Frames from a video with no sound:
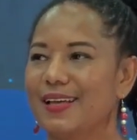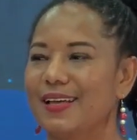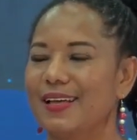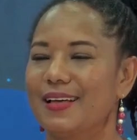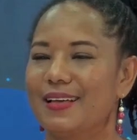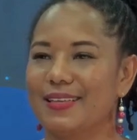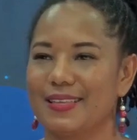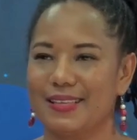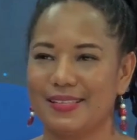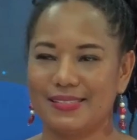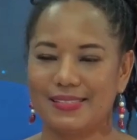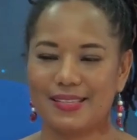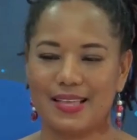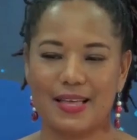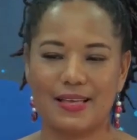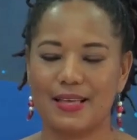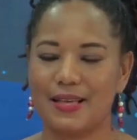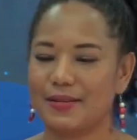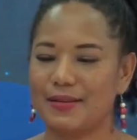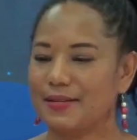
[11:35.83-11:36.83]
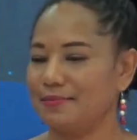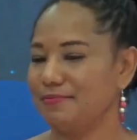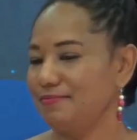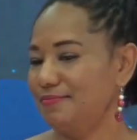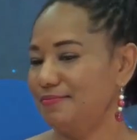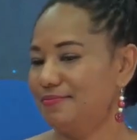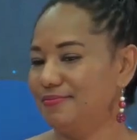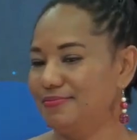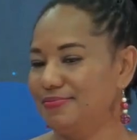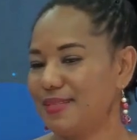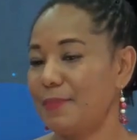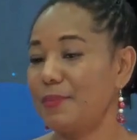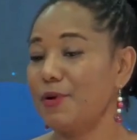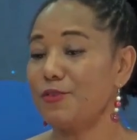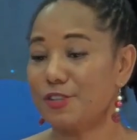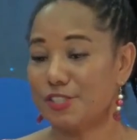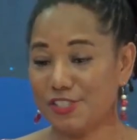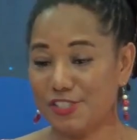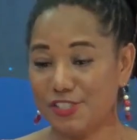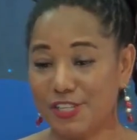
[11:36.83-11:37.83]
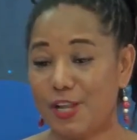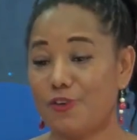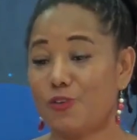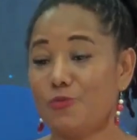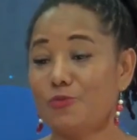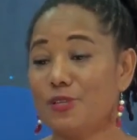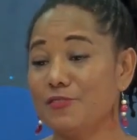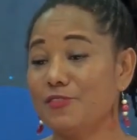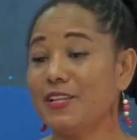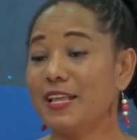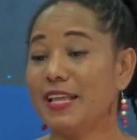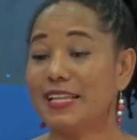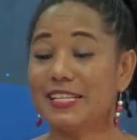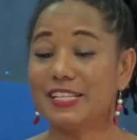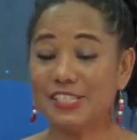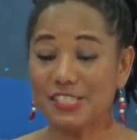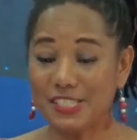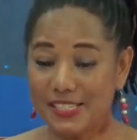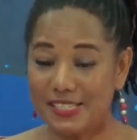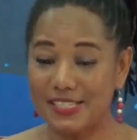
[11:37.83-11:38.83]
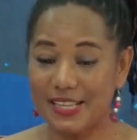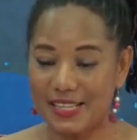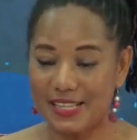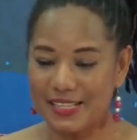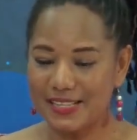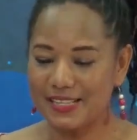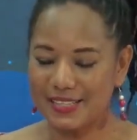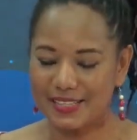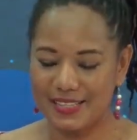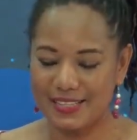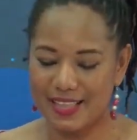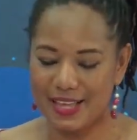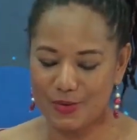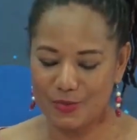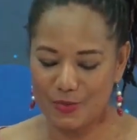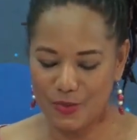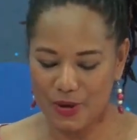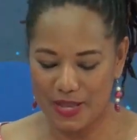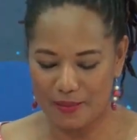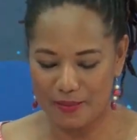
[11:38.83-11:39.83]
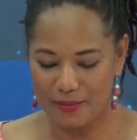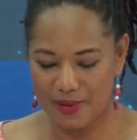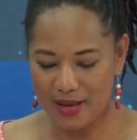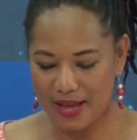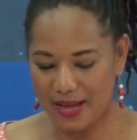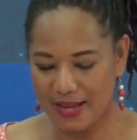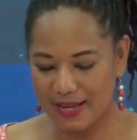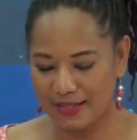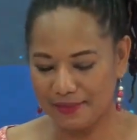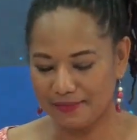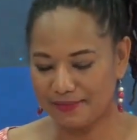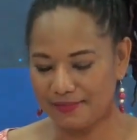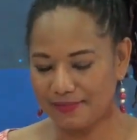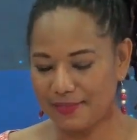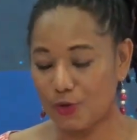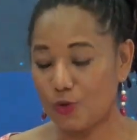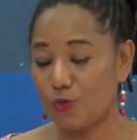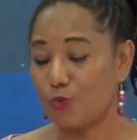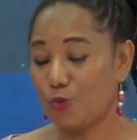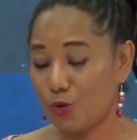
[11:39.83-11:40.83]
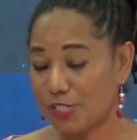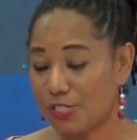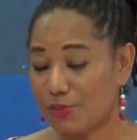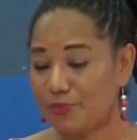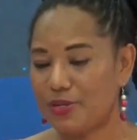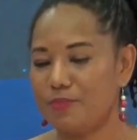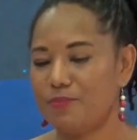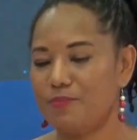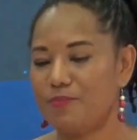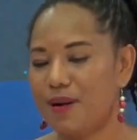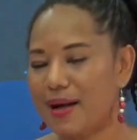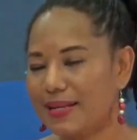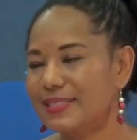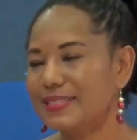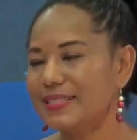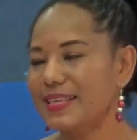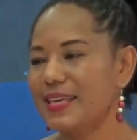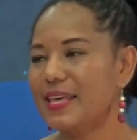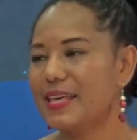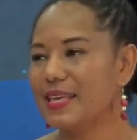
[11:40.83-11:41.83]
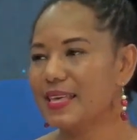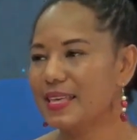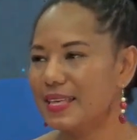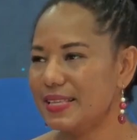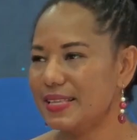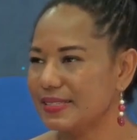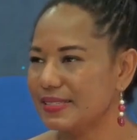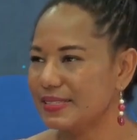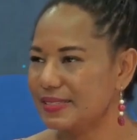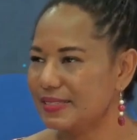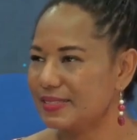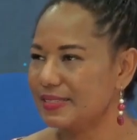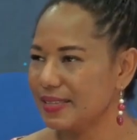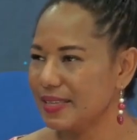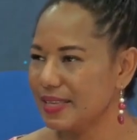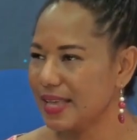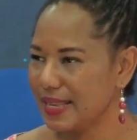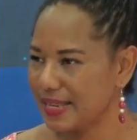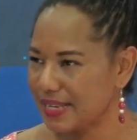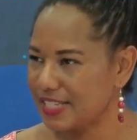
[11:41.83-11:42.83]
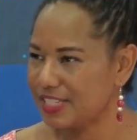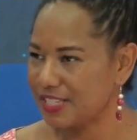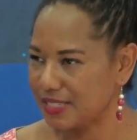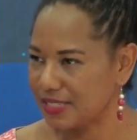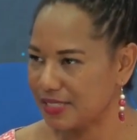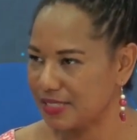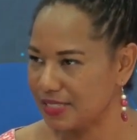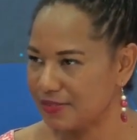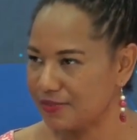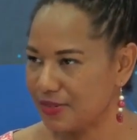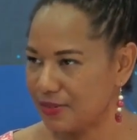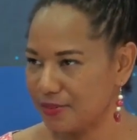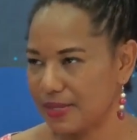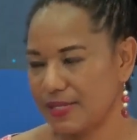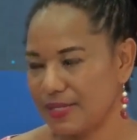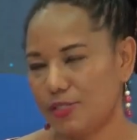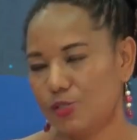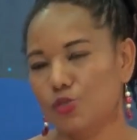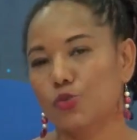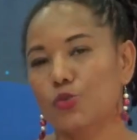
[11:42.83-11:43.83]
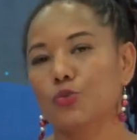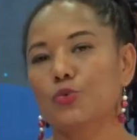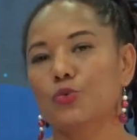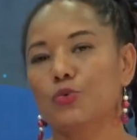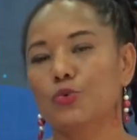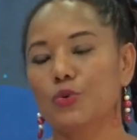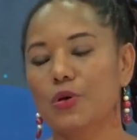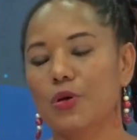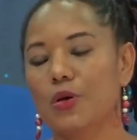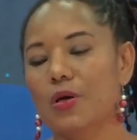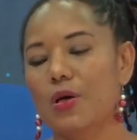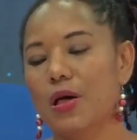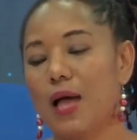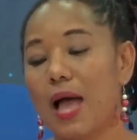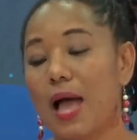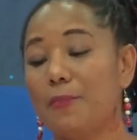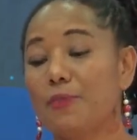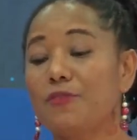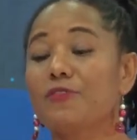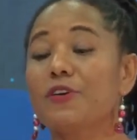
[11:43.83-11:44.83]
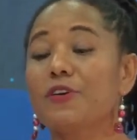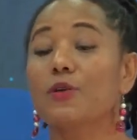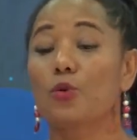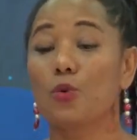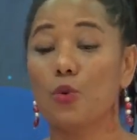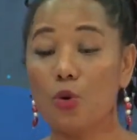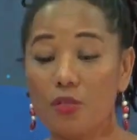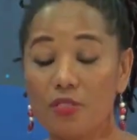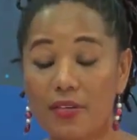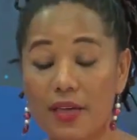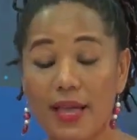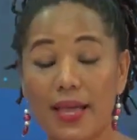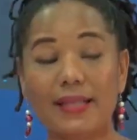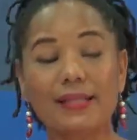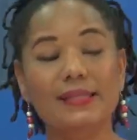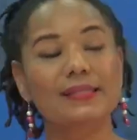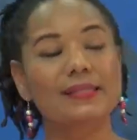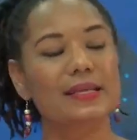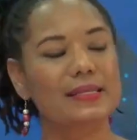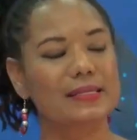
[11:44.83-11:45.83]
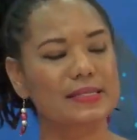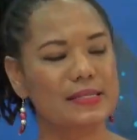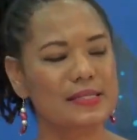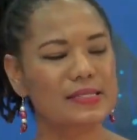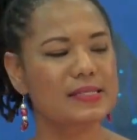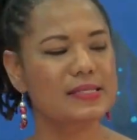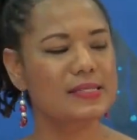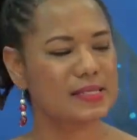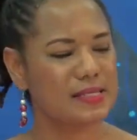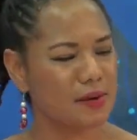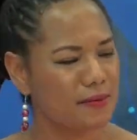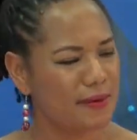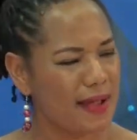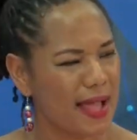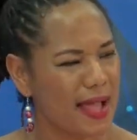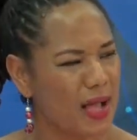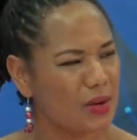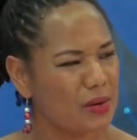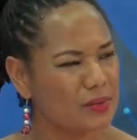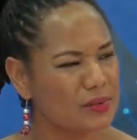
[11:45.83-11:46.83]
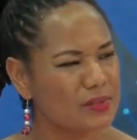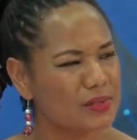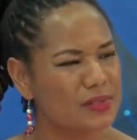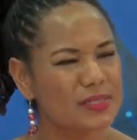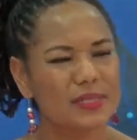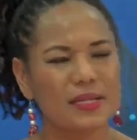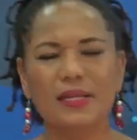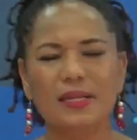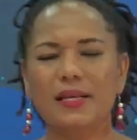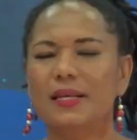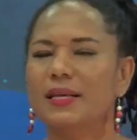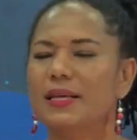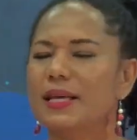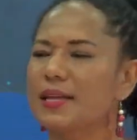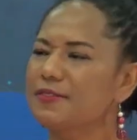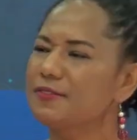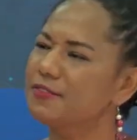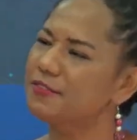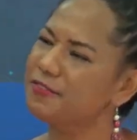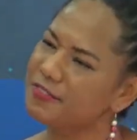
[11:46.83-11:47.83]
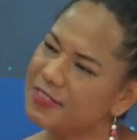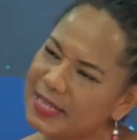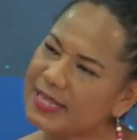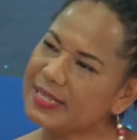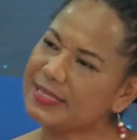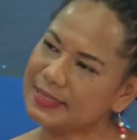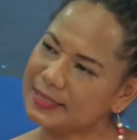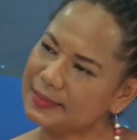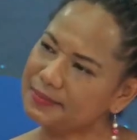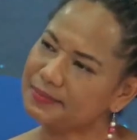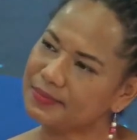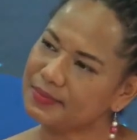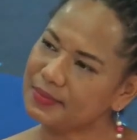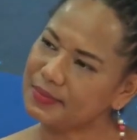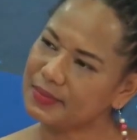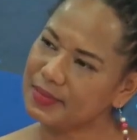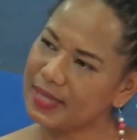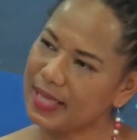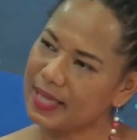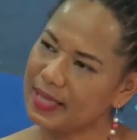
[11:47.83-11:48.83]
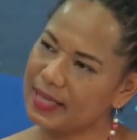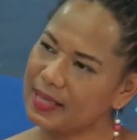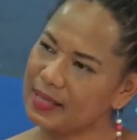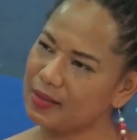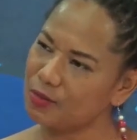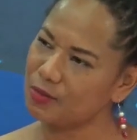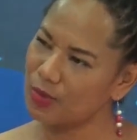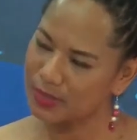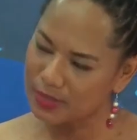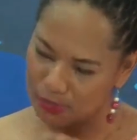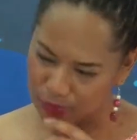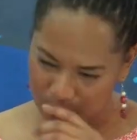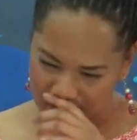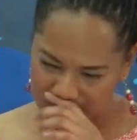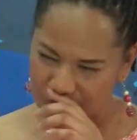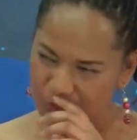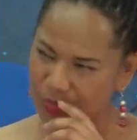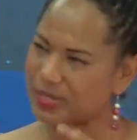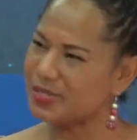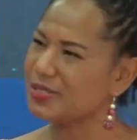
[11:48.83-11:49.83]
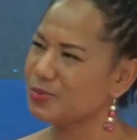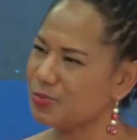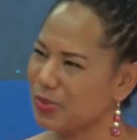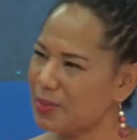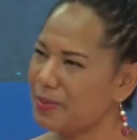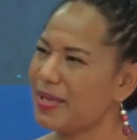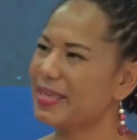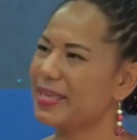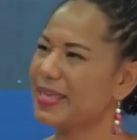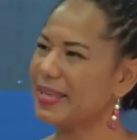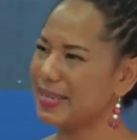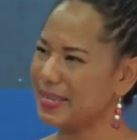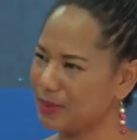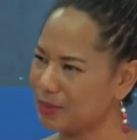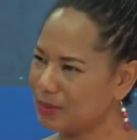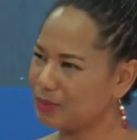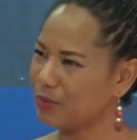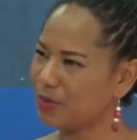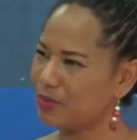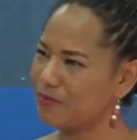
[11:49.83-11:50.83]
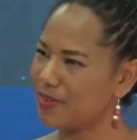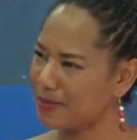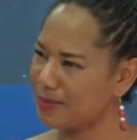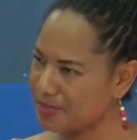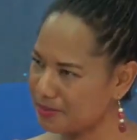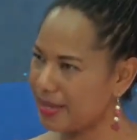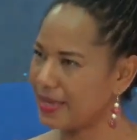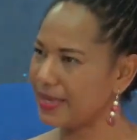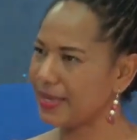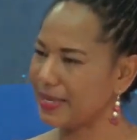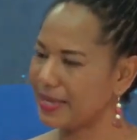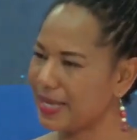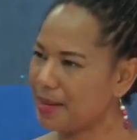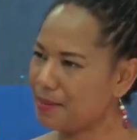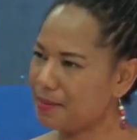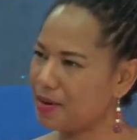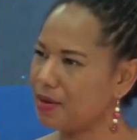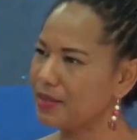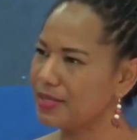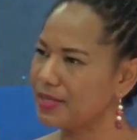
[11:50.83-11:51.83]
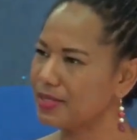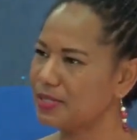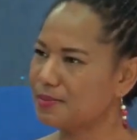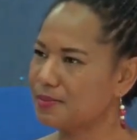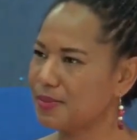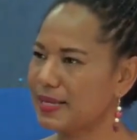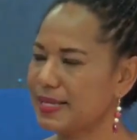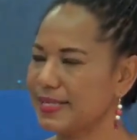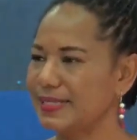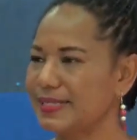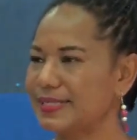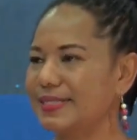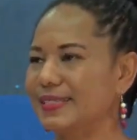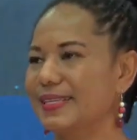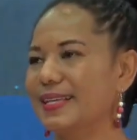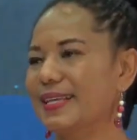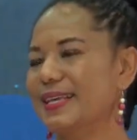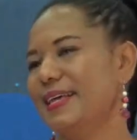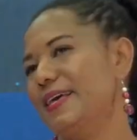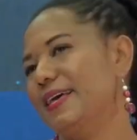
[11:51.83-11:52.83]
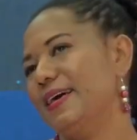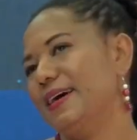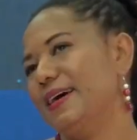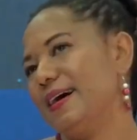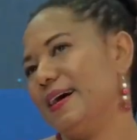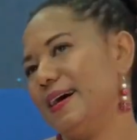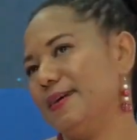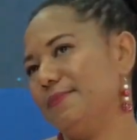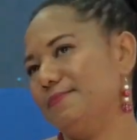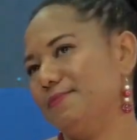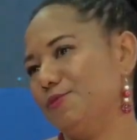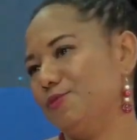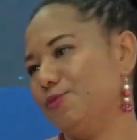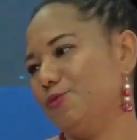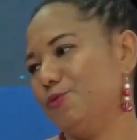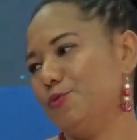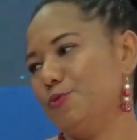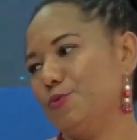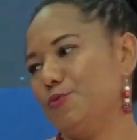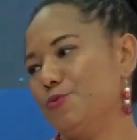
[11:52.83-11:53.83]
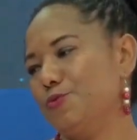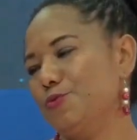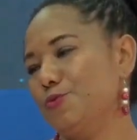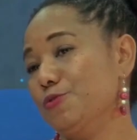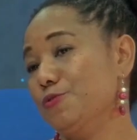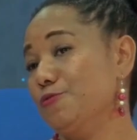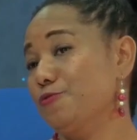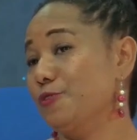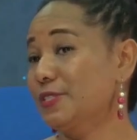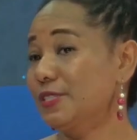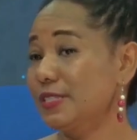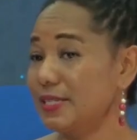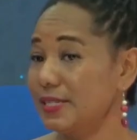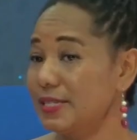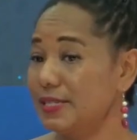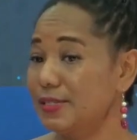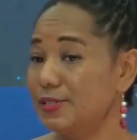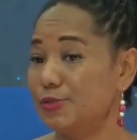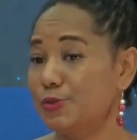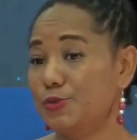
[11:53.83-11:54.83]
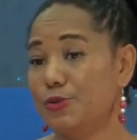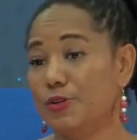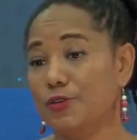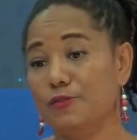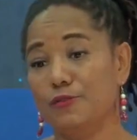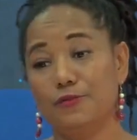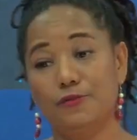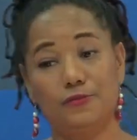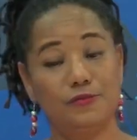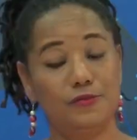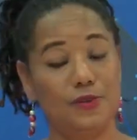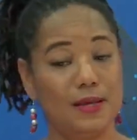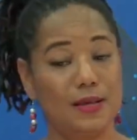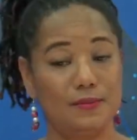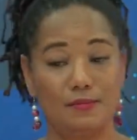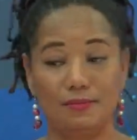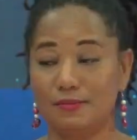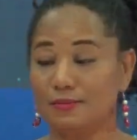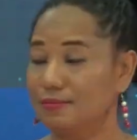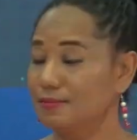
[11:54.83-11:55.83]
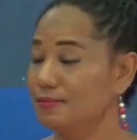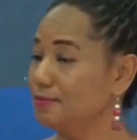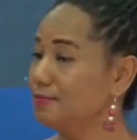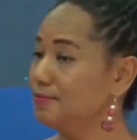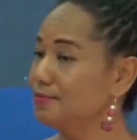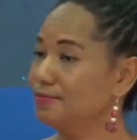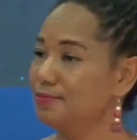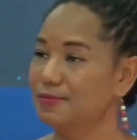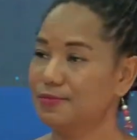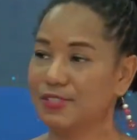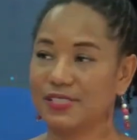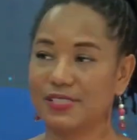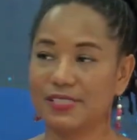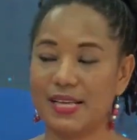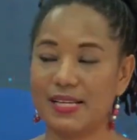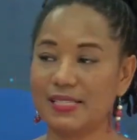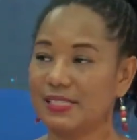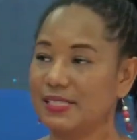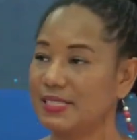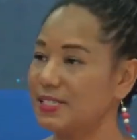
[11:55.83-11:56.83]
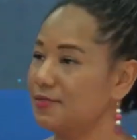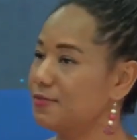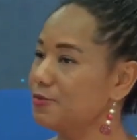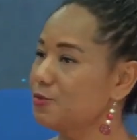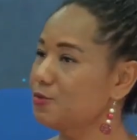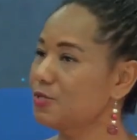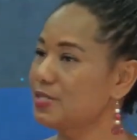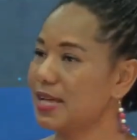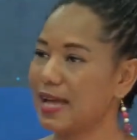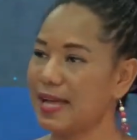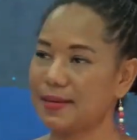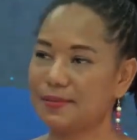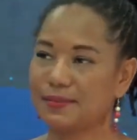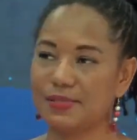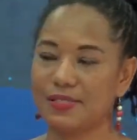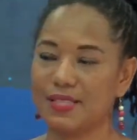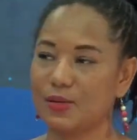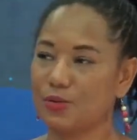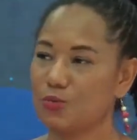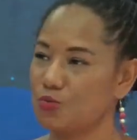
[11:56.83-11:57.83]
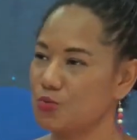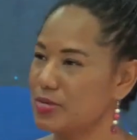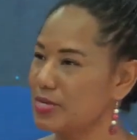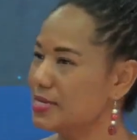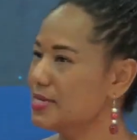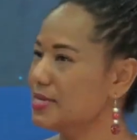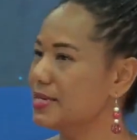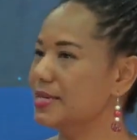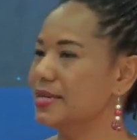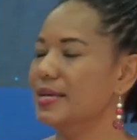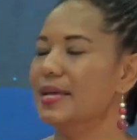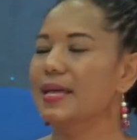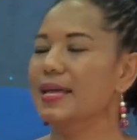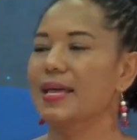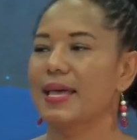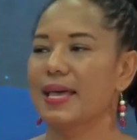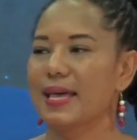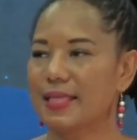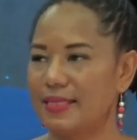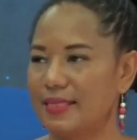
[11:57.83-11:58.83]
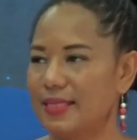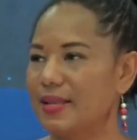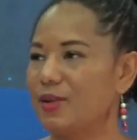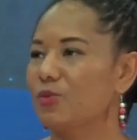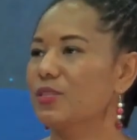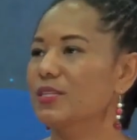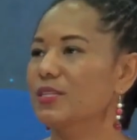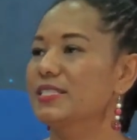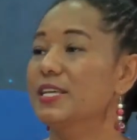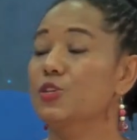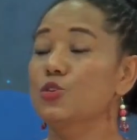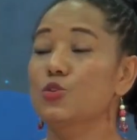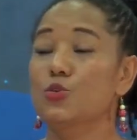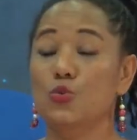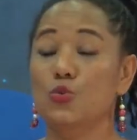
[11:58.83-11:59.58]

Yes, I'm a Christian. I don't believe in energy in that way. I don't worship it, but there is energy in different places. So I prefer to go there and just sit around and feel it. Like what am I getting? What vibes am I getting about this place? So you've written it, you have recited it a few times that week, and then on the day you